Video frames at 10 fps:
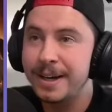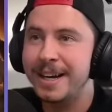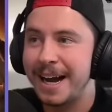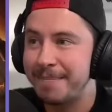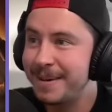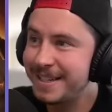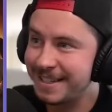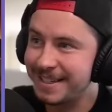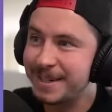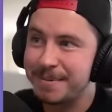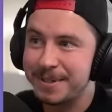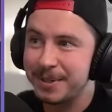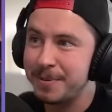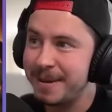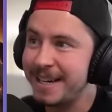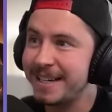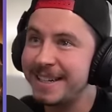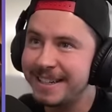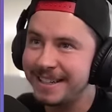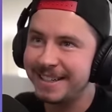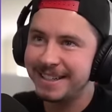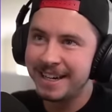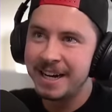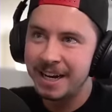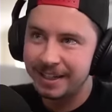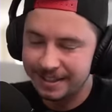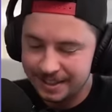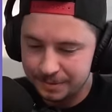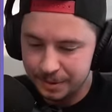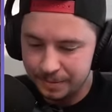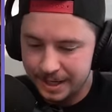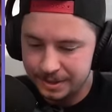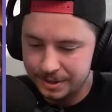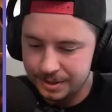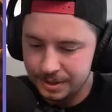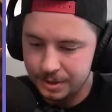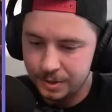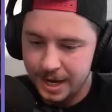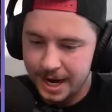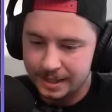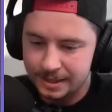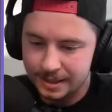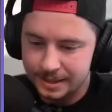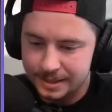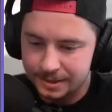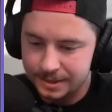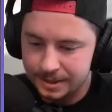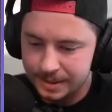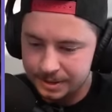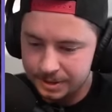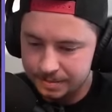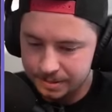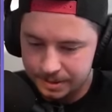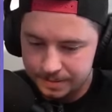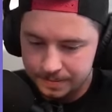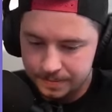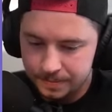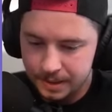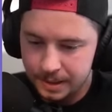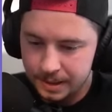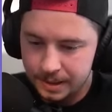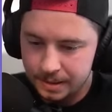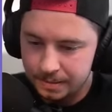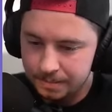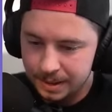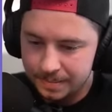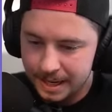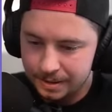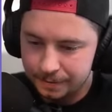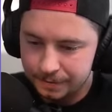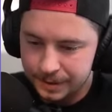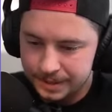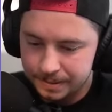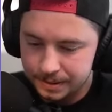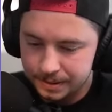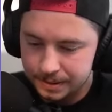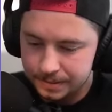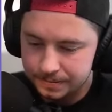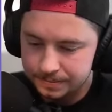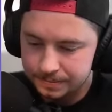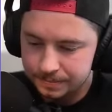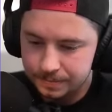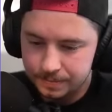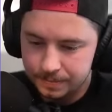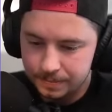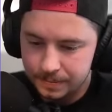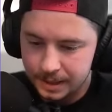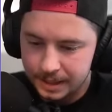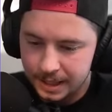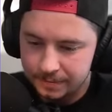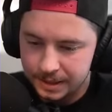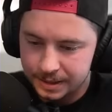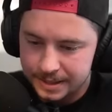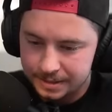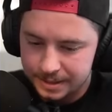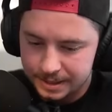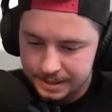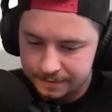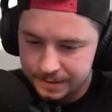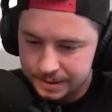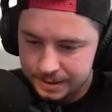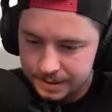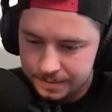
I messed this up so bad. Unless the root riders are so cracked that it still somehow triples. But I'm out of free spells. I can't even get these outside defenses.